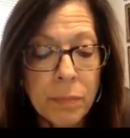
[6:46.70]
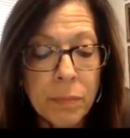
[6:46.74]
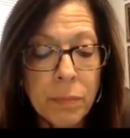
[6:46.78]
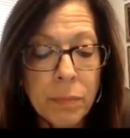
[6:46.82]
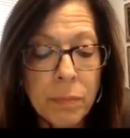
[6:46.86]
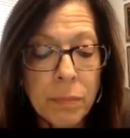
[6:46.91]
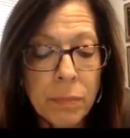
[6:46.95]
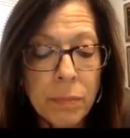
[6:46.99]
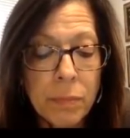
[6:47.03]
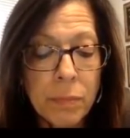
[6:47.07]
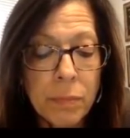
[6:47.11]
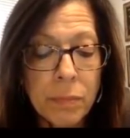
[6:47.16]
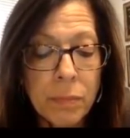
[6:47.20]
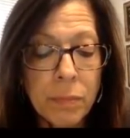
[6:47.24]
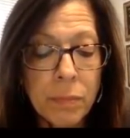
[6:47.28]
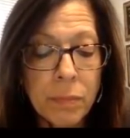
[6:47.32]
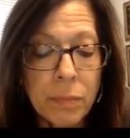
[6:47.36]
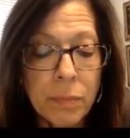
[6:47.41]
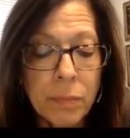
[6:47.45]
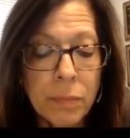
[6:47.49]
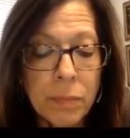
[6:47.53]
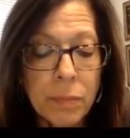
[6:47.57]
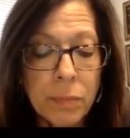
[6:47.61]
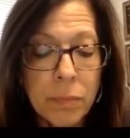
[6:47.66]

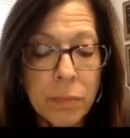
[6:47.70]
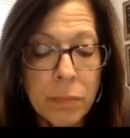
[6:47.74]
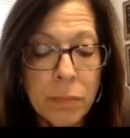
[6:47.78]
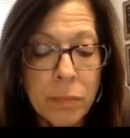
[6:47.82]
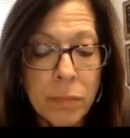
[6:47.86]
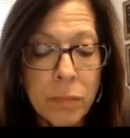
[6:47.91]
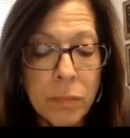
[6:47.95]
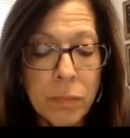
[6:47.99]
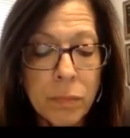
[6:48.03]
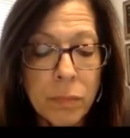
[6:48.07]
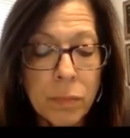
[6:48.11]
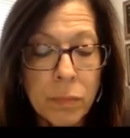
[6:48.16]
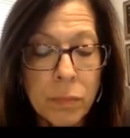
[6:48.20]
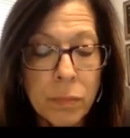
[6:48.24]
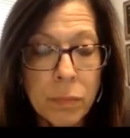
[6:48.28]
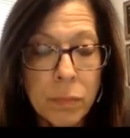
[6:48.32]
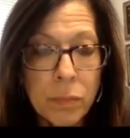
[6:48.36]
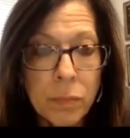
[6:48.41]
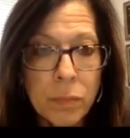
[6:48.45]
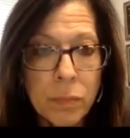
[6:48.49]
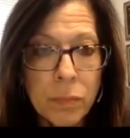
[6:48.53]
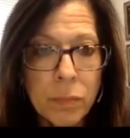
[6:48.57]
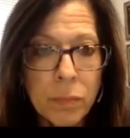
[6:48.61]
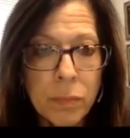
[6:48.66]

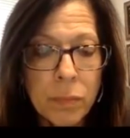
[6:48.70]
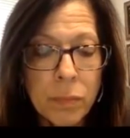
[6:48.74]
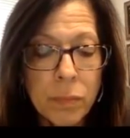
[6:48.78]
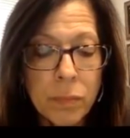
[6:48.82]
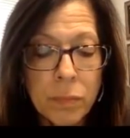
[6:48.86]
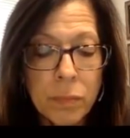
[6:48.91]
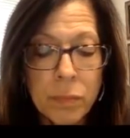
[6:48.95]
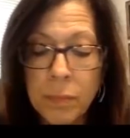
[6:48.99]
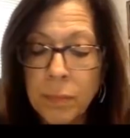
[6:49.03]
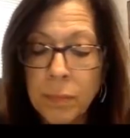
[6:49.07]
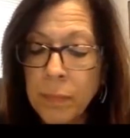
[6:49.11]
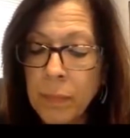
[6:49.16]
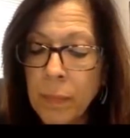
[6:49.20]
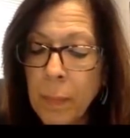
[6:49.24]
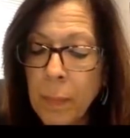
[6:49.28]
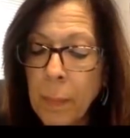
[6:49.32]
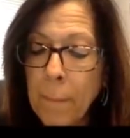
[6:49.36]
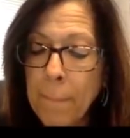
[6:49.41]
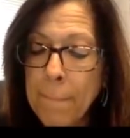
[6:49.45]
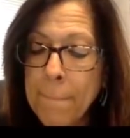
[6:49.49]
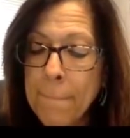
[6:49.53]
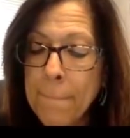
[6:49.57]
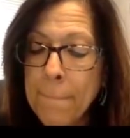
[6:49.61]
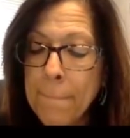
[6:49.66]

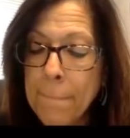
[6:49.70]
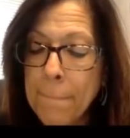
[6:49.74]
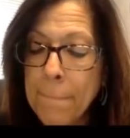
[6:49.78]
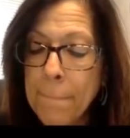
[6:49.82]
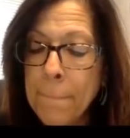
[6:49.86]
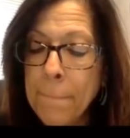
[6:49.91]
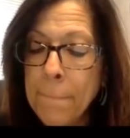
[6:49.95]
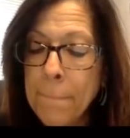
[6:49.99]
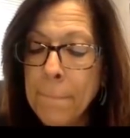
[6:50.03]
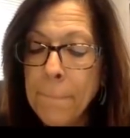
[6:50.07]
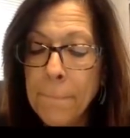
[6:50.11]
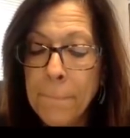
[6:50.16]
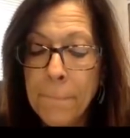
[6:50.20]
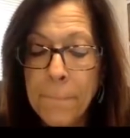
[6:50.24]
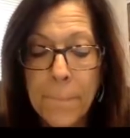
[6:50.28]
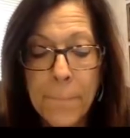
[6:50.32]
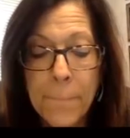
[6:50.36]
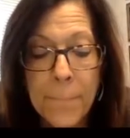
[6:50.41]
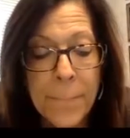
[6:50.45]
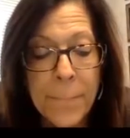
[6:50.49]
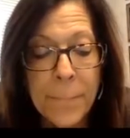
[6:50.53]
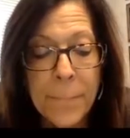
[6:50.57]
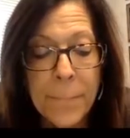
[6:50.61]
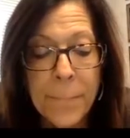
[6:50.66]

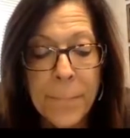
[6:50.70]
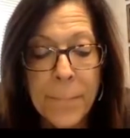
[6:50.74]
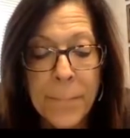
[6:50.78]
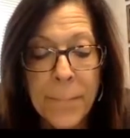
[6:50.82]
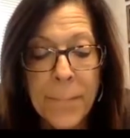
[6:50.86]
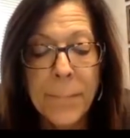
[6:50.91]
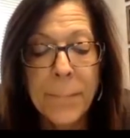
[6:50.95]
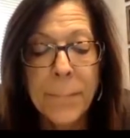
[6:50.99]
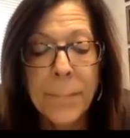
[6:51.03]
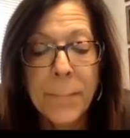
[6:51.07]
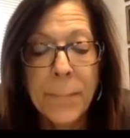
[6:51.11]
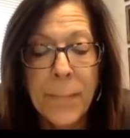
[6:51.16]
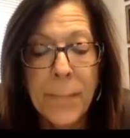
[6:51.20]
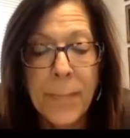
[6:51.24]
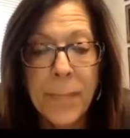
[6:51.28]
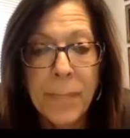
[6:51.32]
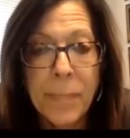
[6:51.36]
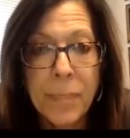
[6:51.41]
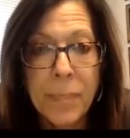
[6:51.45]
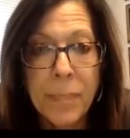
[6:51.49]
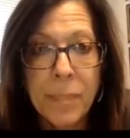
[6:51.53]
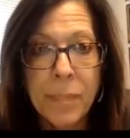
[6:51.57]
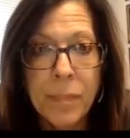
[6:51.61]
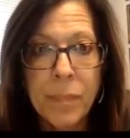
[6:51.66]

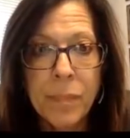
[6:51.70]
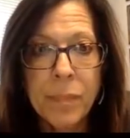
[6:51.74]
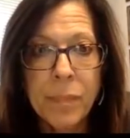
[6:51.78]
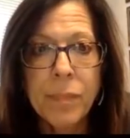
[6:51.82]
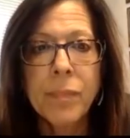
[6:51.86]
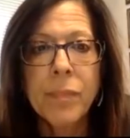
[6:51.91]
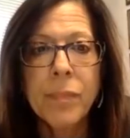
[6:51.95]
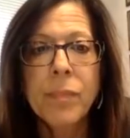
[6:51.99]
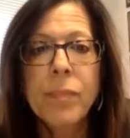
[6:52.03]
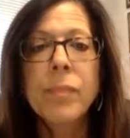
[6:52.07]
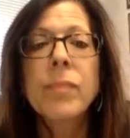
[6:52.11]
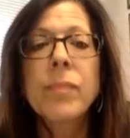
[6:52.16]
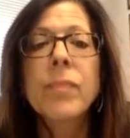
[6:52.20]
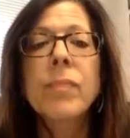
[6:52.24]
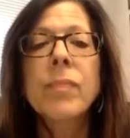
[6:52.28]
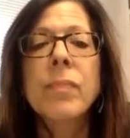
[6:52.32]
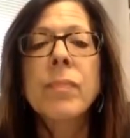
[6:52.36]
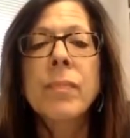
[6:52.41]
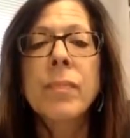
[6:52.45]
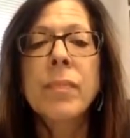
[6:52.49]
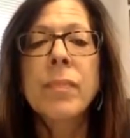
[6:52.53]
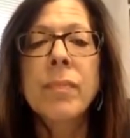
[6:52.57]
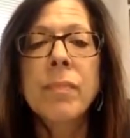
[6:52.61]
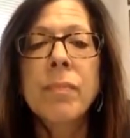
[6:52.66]

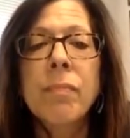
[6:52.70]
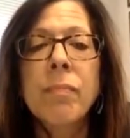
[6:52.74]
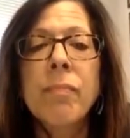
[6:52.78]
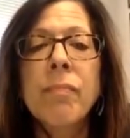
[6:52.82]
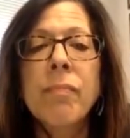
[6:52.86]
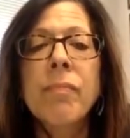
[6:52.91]
(not speaking)